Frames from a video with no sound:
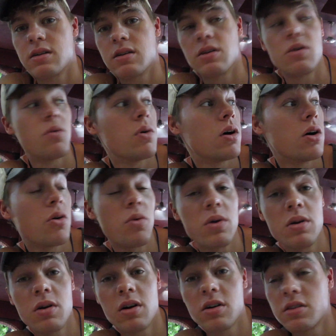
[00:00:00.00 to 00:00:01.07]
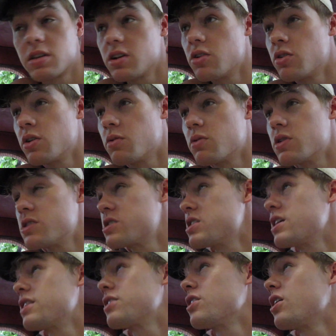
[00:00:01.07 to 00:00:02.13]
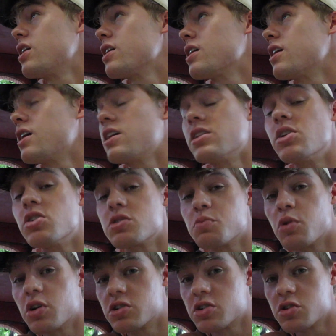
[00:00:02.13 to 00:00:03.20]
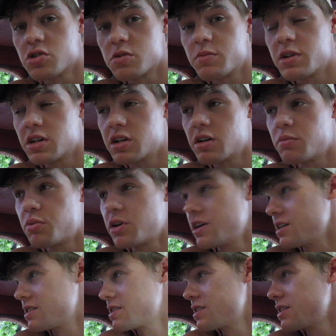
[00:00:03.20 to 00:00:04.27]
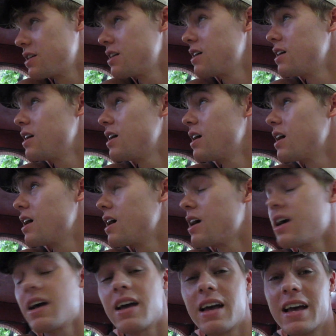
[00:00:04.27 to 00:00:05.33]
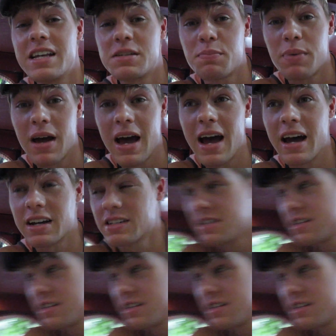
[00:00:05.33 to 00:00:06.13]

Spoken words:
Well, we aren't the only ones that thought Los Muertos would be a good place. It's packed.